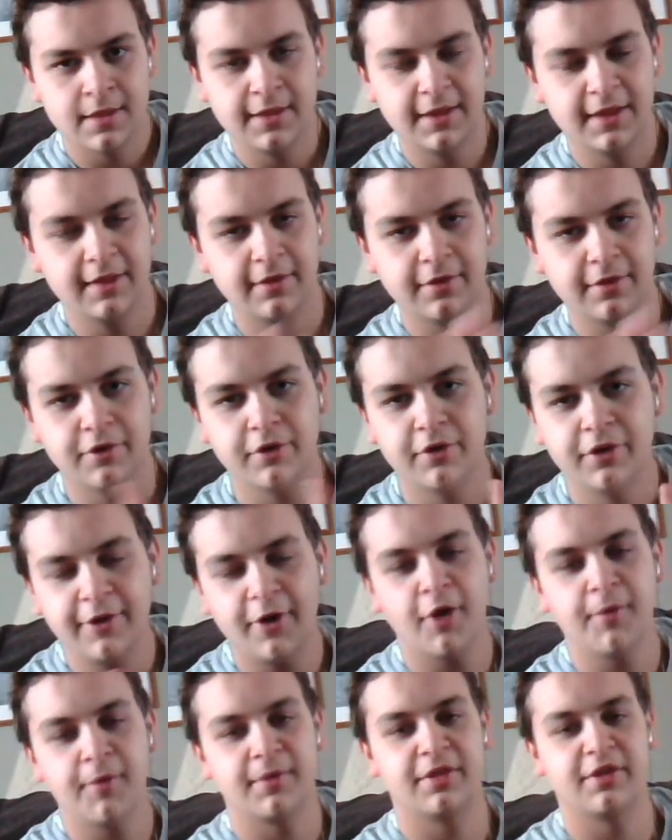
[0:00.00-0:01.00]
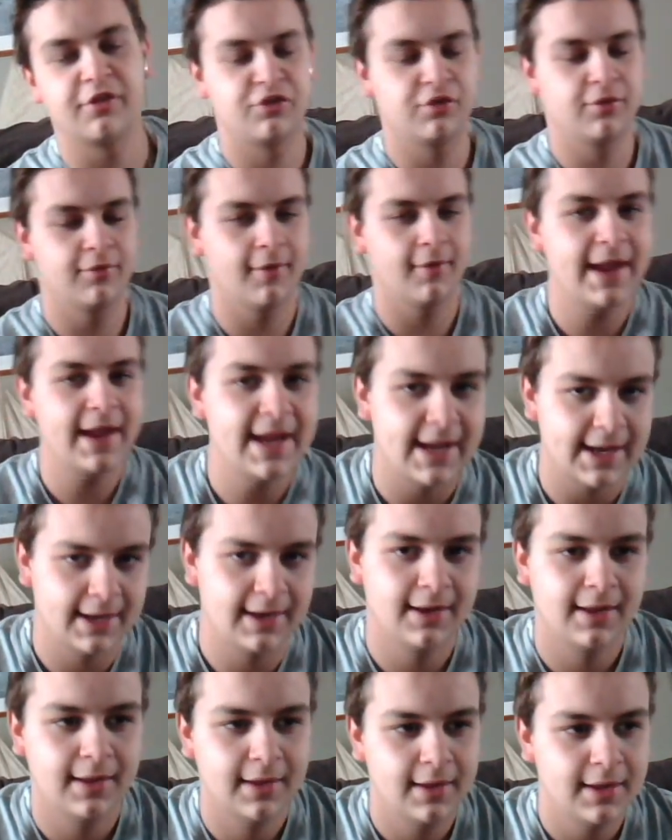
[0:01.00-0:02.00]
They're in the Army. They're
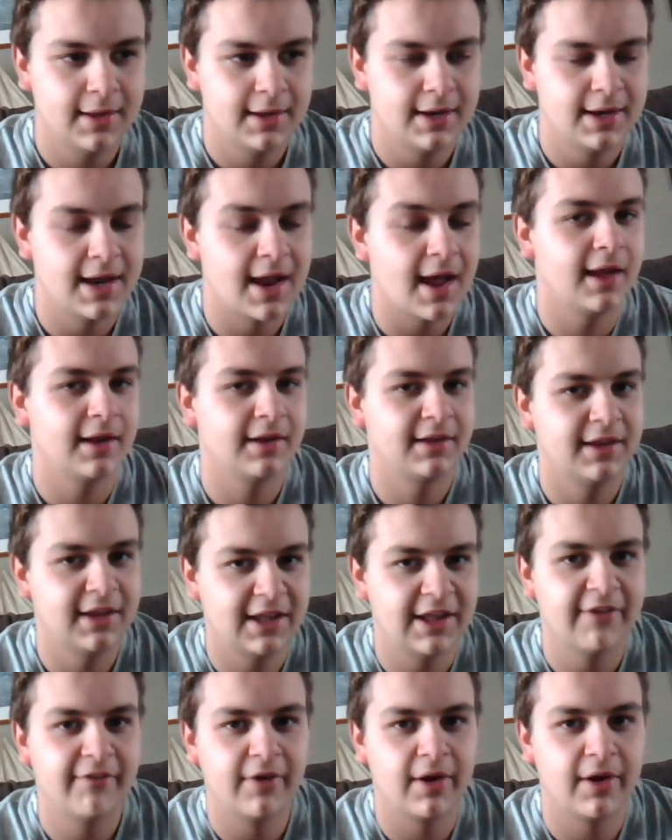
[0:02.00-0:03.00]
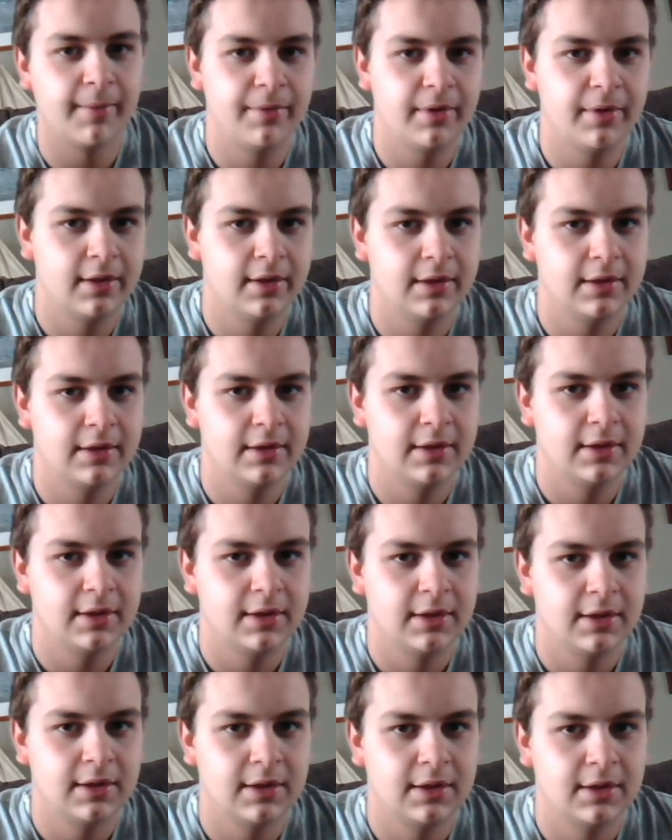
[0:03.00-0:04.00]
trained not to give up.
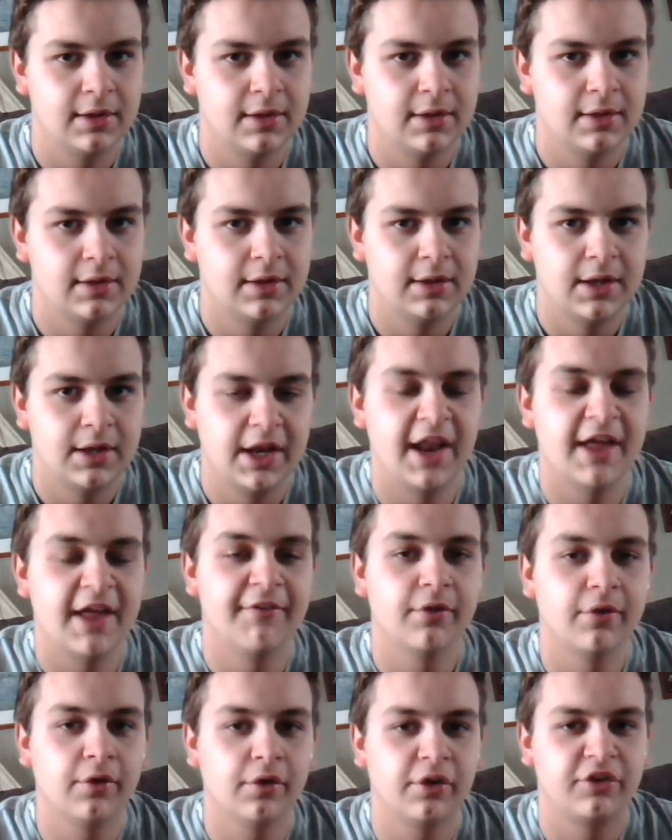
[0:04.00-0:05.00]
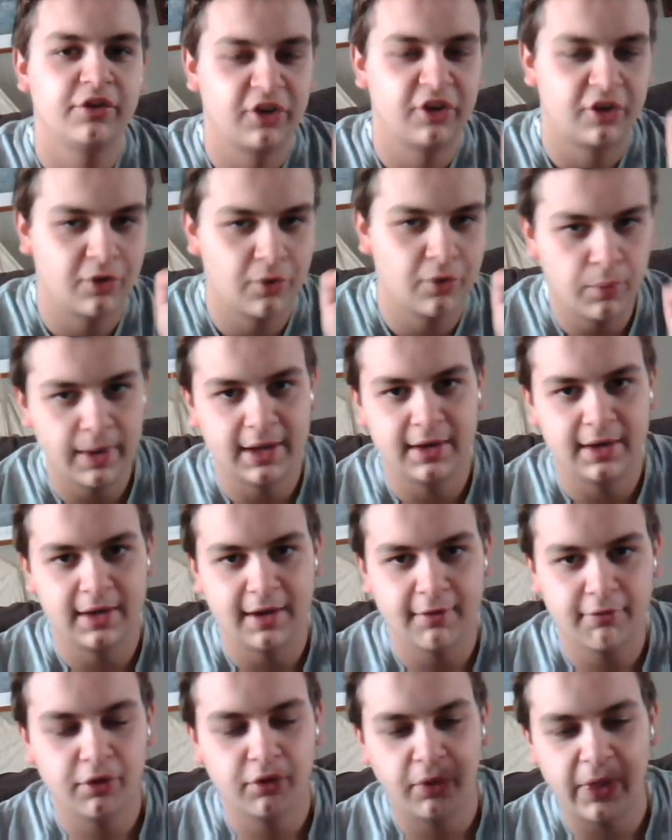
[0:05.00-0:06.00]
Never to quit.
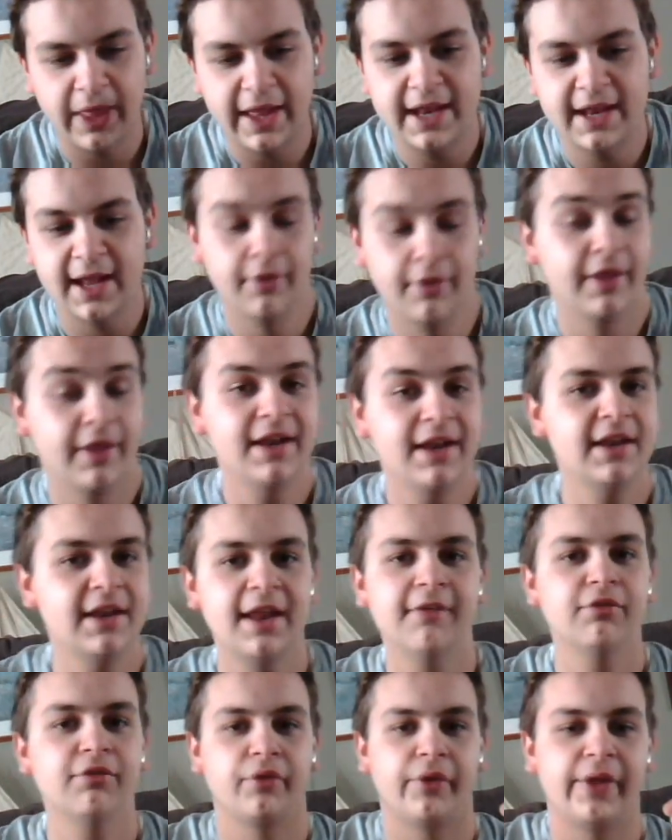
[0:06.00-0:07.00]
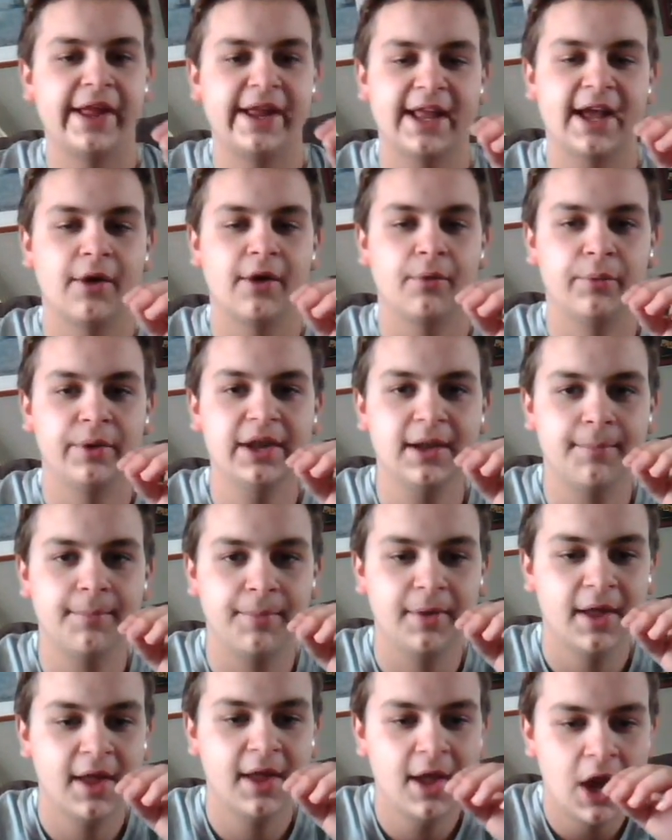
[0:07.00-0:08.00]
Never to lay down. They didn't ever lay down. We
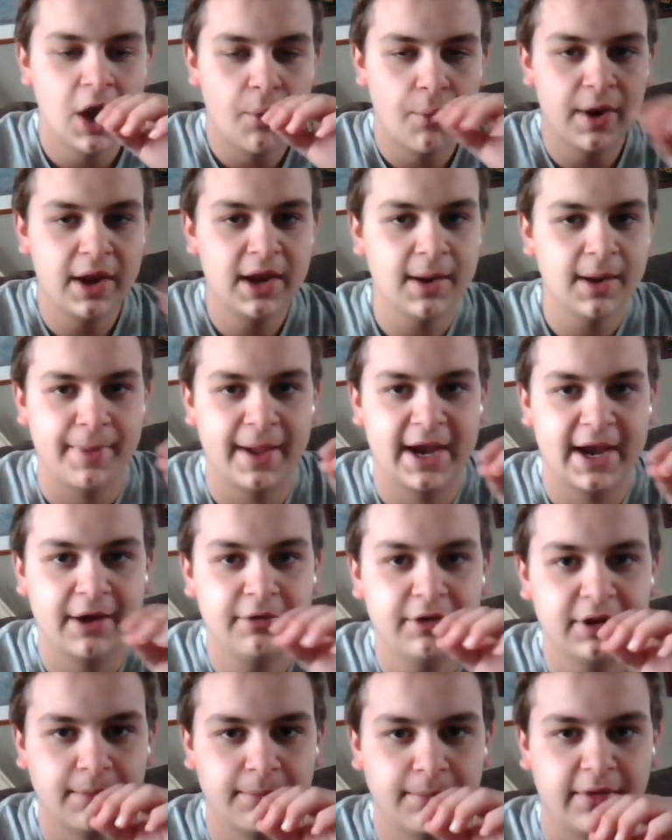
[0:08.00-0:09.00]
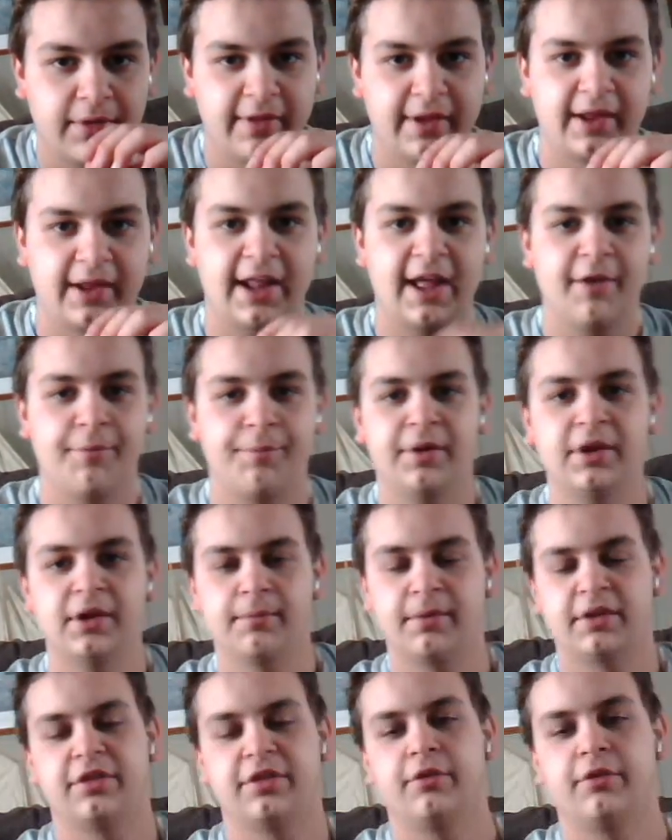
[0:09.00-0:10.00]
ended up pounding them in the second half, beating
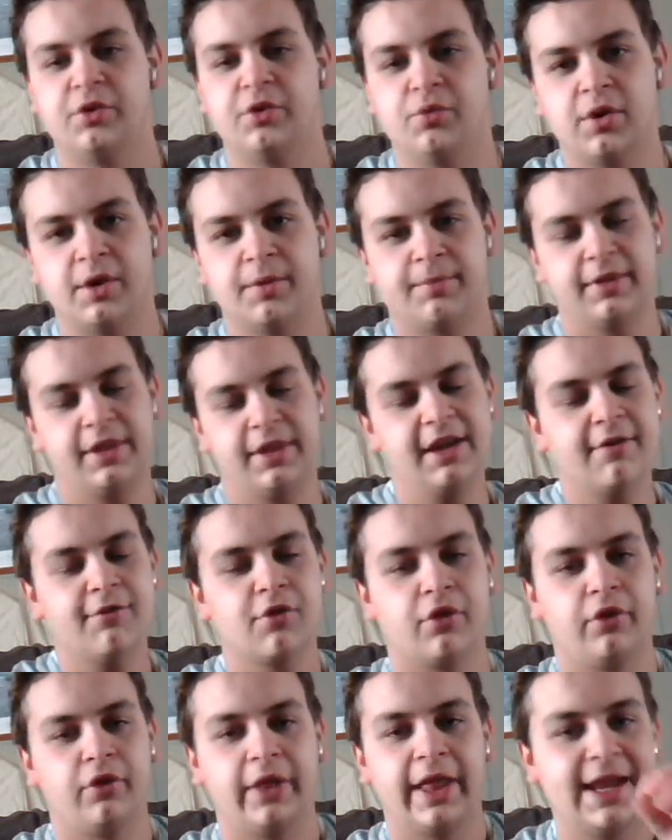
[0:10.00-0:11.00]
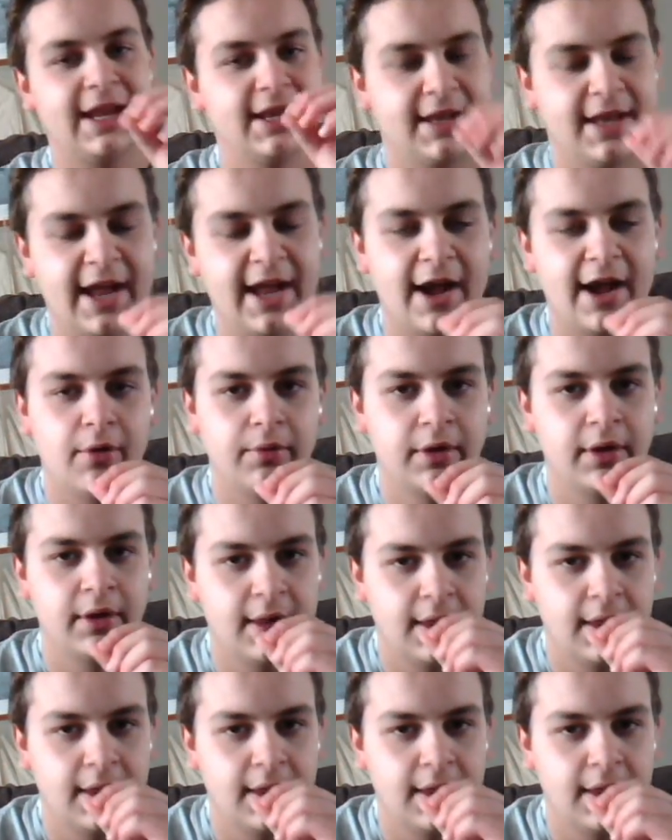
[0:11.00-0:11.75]
them by 31. But they never laid down.